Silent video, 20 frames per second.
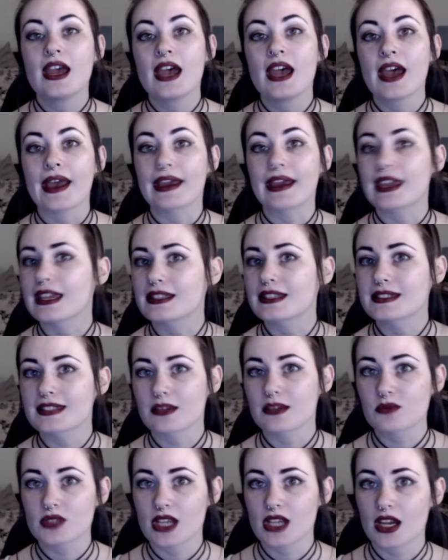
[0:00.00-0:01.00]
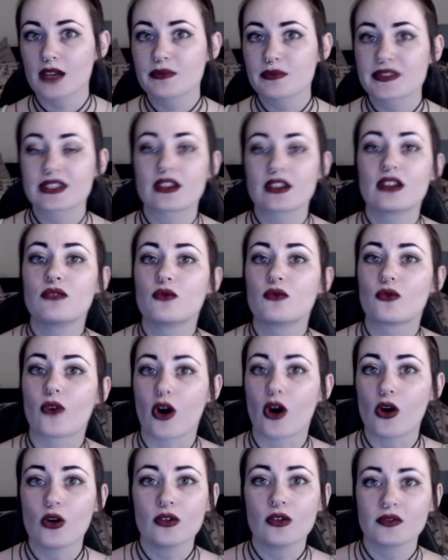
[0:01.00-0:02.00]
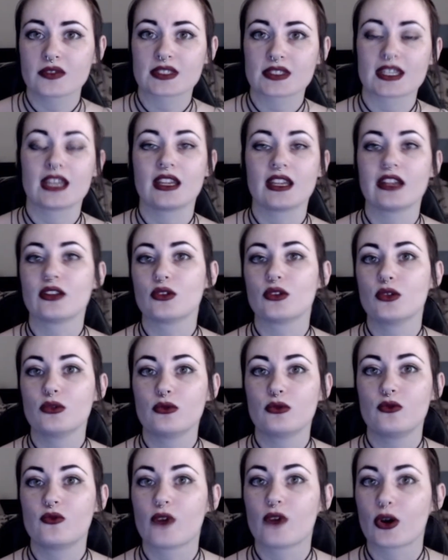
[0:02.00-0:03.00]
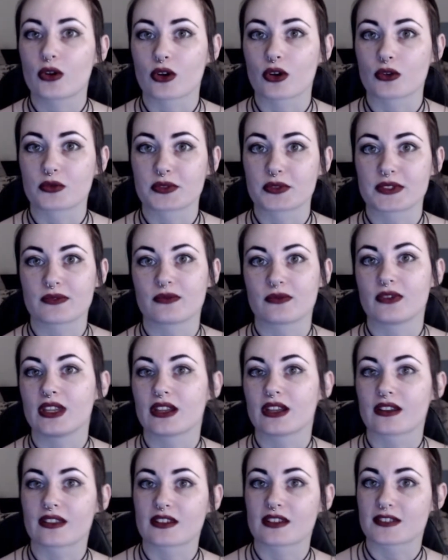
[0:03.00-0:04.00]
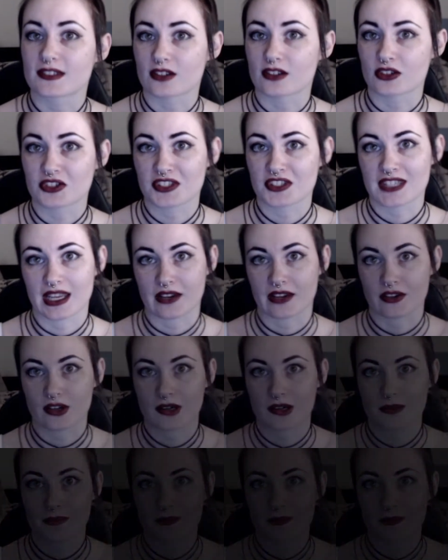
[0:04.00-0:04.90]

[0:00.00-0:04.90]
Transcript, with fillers: and can sometimes involve taking new photos via the search scanner.